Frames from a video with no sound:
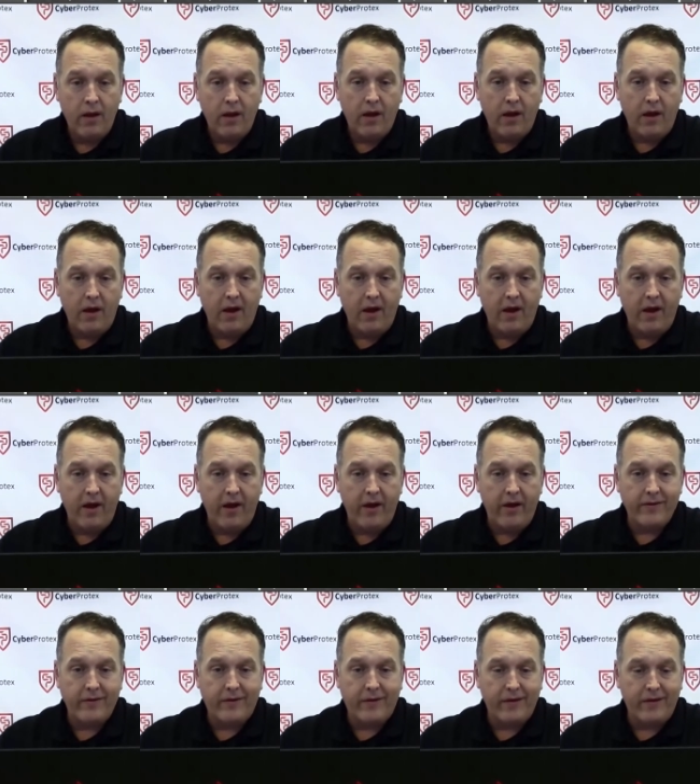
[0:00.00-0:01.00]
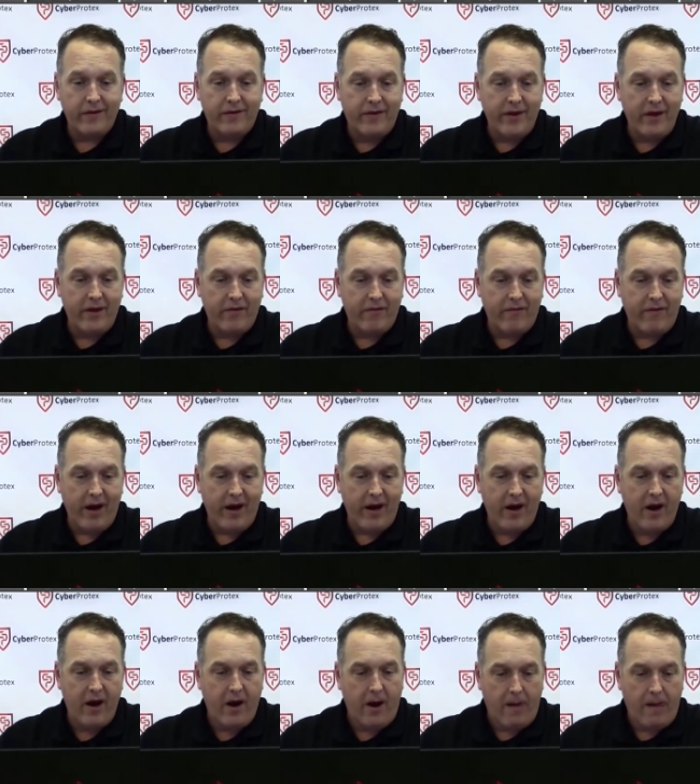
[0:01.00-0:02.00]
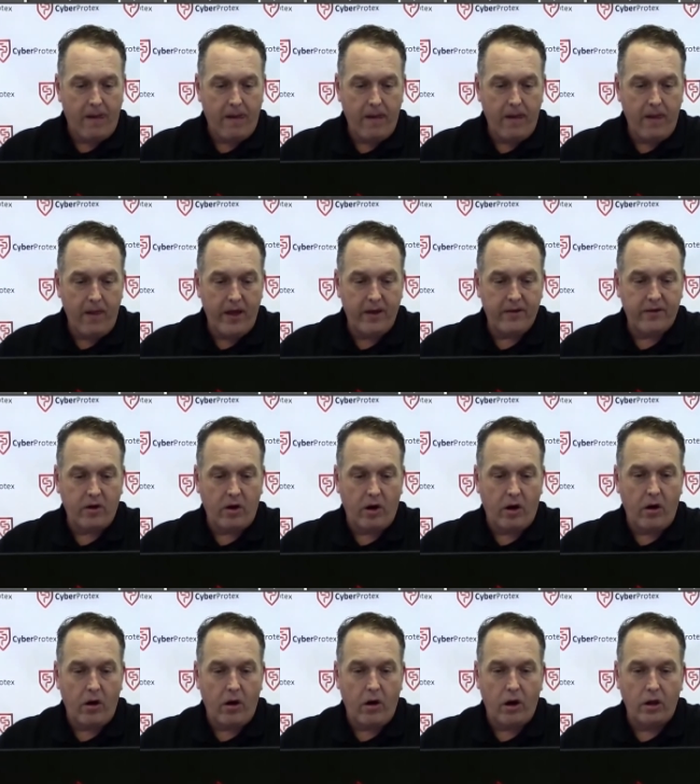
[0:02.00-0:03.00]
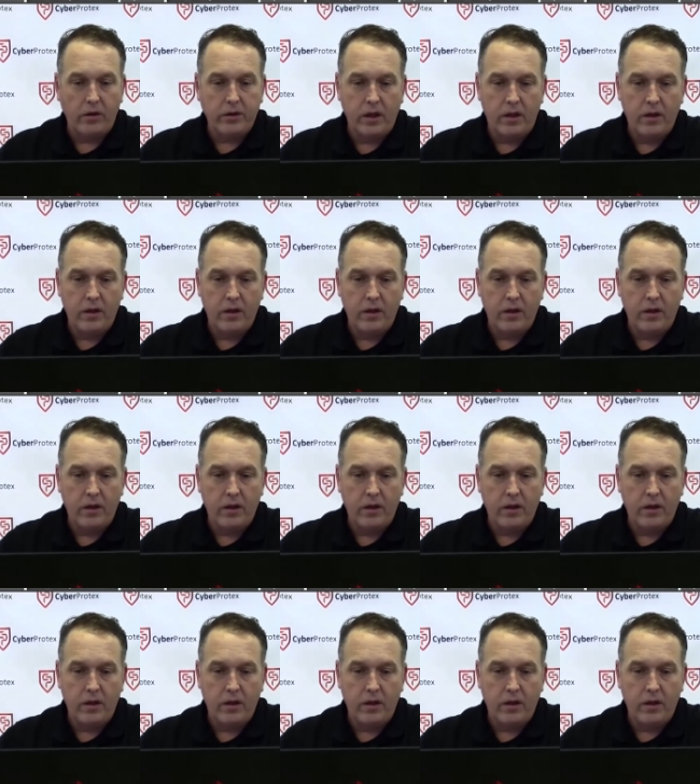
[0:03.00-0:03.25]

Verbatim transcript: is this right here. It's called